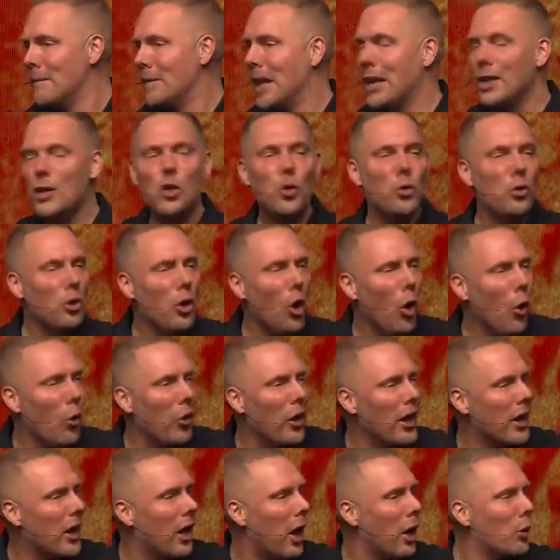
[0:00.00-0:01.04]
then you know
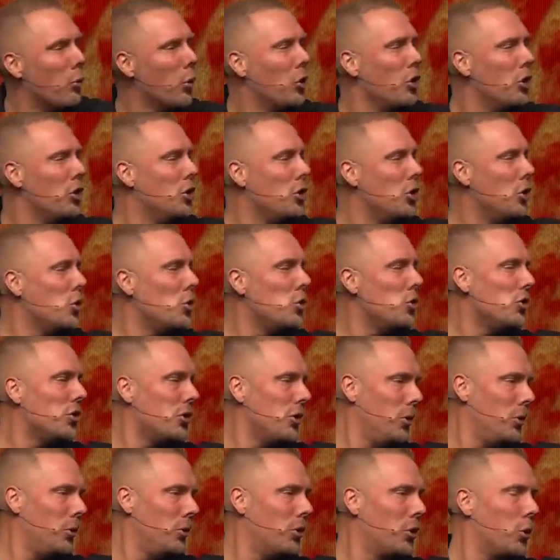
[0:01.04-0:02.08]
that God will use
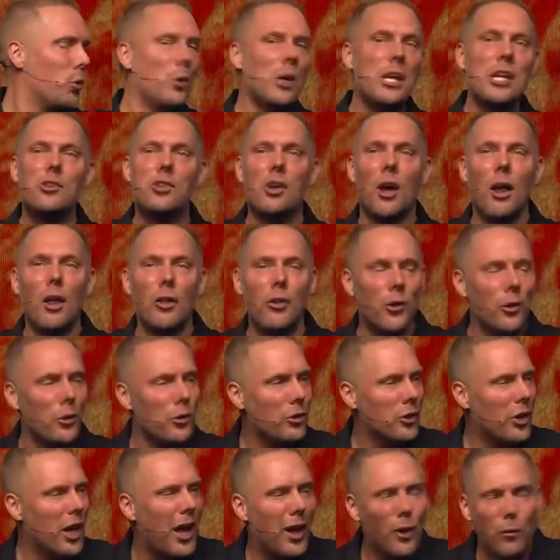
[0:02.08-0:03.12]
you to reach
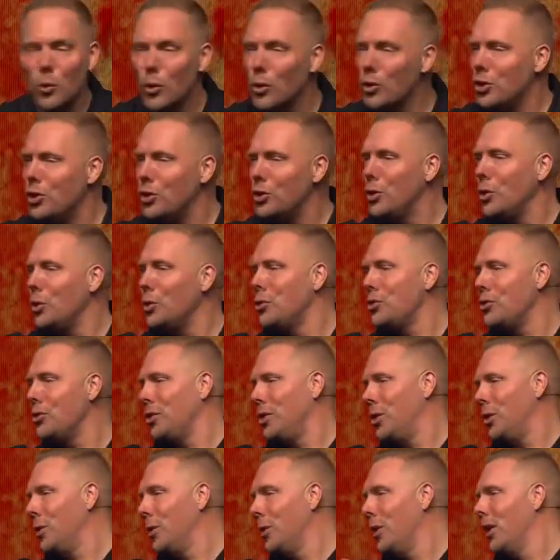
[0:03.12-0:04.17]
others. God will use
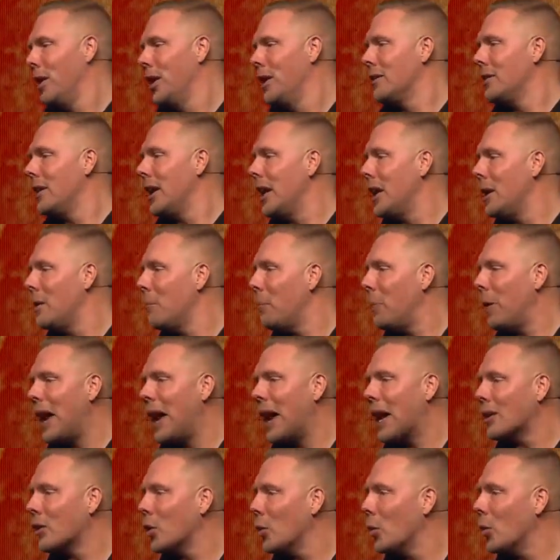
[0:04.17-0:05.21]
you to
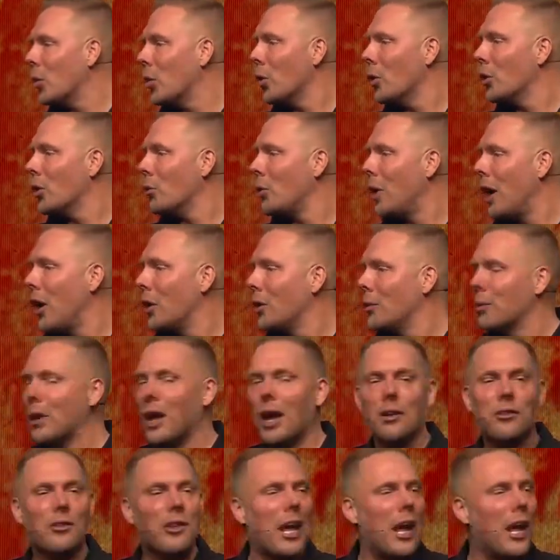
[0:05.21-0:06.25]
impact the world around him.
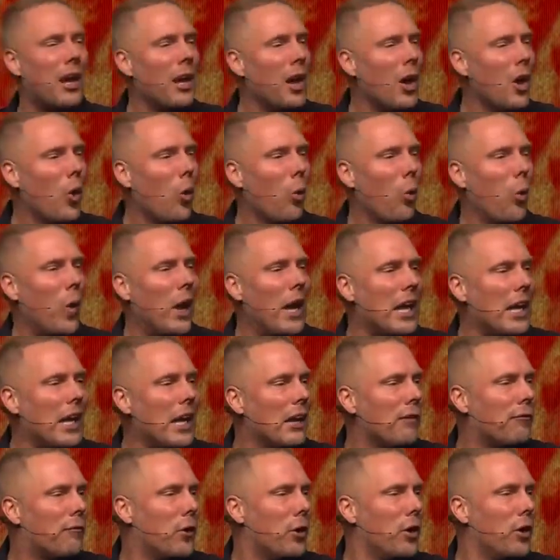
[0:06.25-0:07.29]
God's not
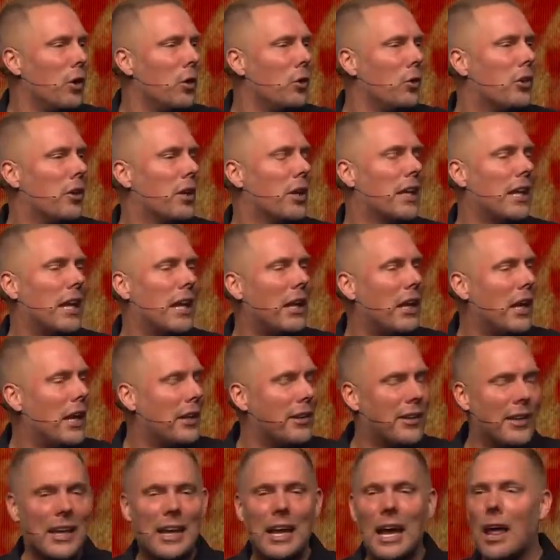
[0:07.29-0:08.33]
waiting for you to get
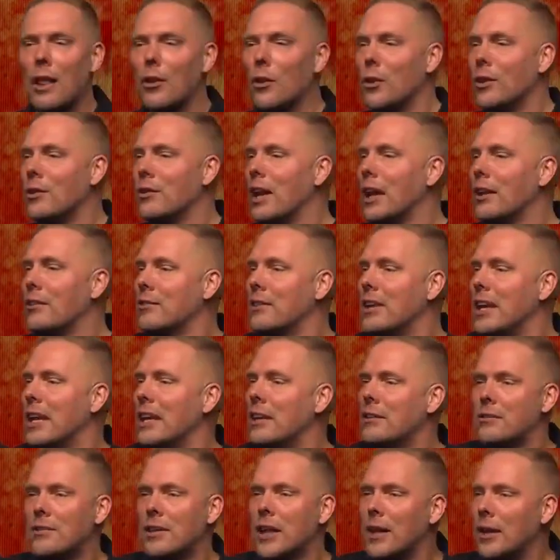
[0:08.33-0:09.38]
it together. He's not
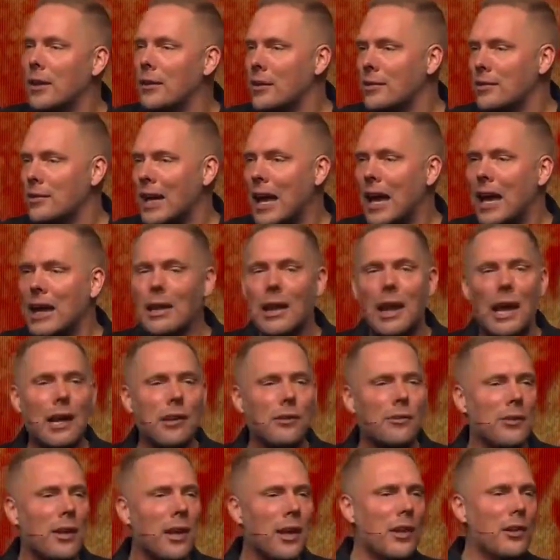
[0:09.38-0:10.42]
saying sit on the
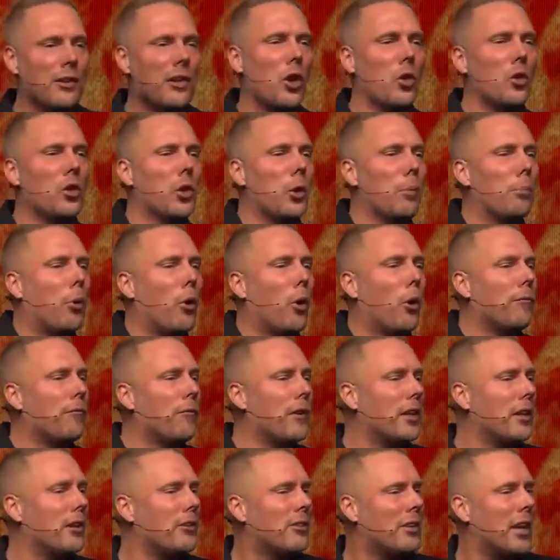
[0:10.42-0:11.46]
sidelines till you're
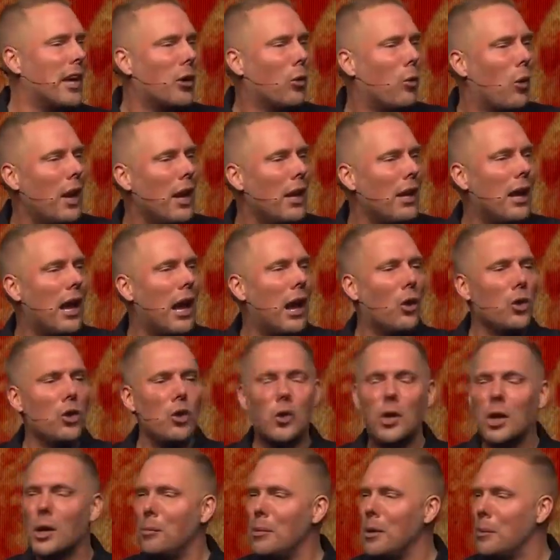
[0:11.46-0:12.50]
perfect. He's saying right now
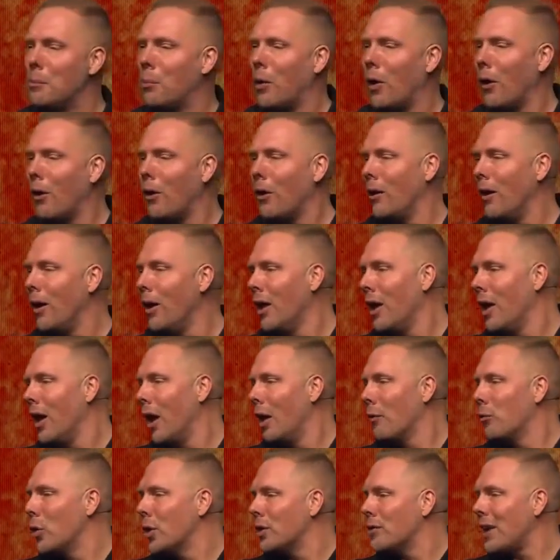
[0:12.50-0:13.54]
you can be part
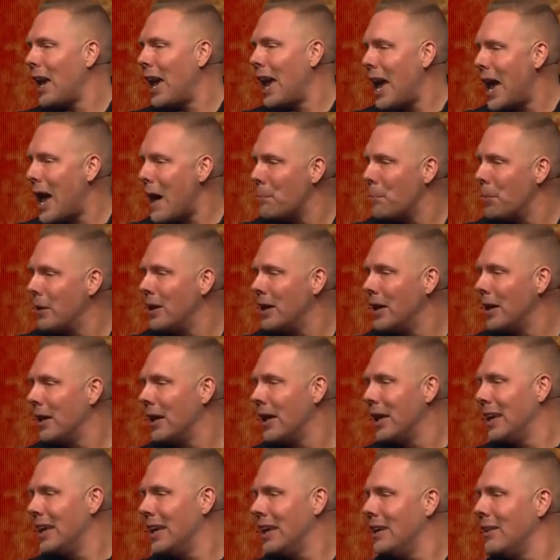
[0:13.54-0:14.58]
of what's
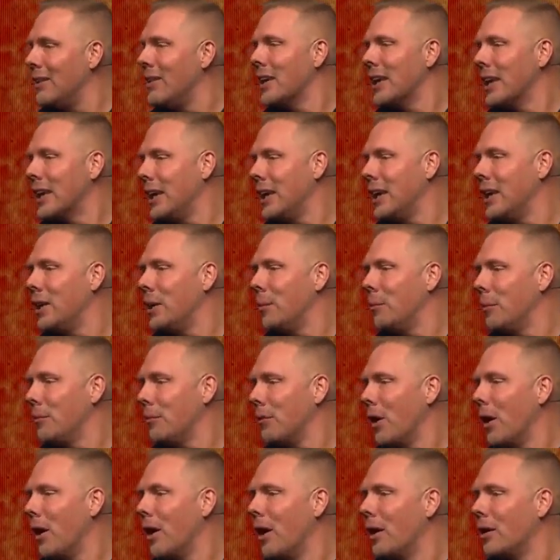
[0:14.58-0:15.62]
happening in the kingdom
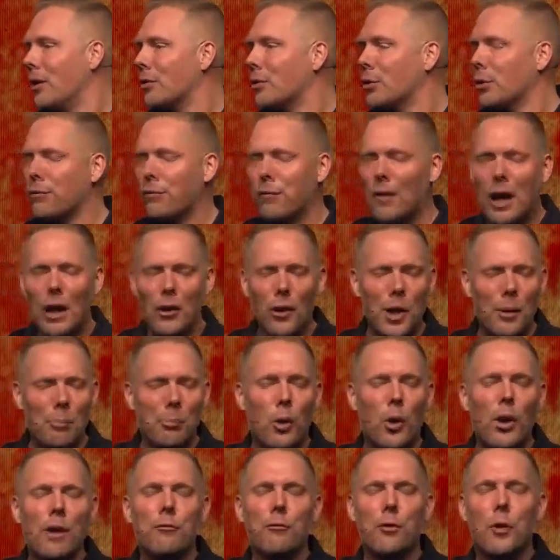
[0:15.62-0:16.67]
of God. And so, Father, I
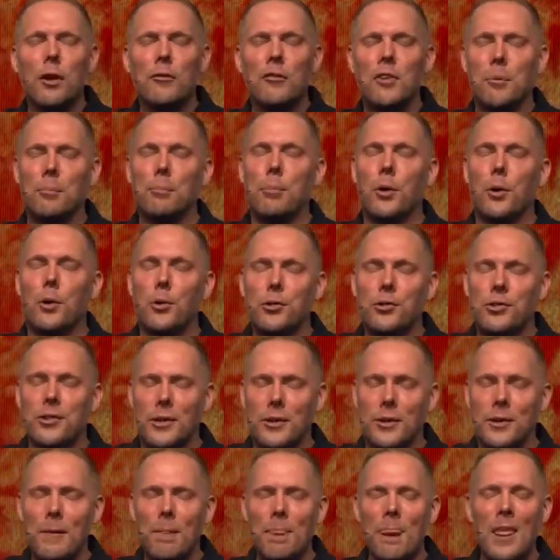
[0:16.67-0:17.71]
pray for every
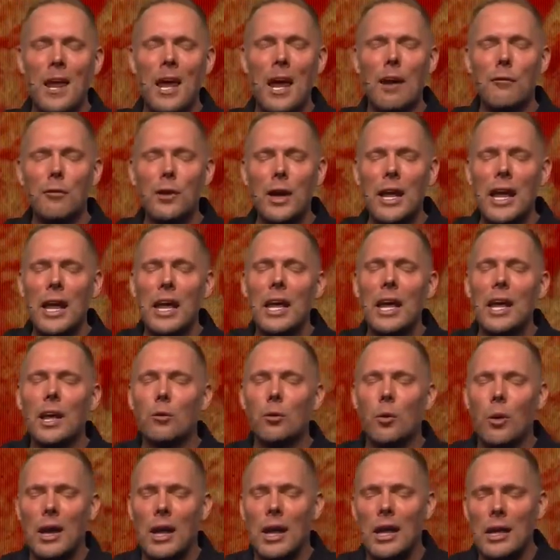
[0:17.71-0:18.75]
person, every
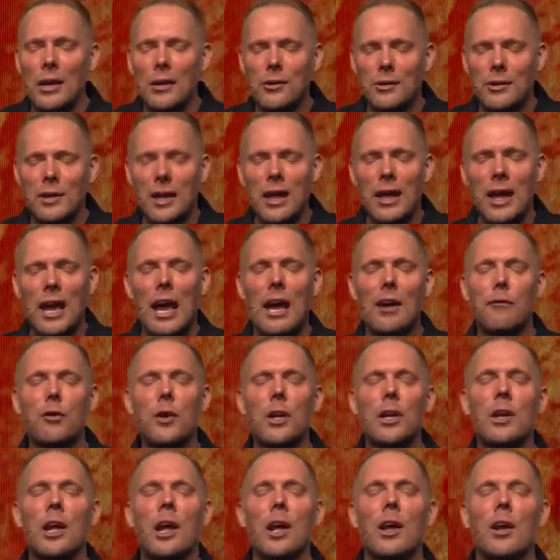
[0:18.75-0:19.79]
hand raised, every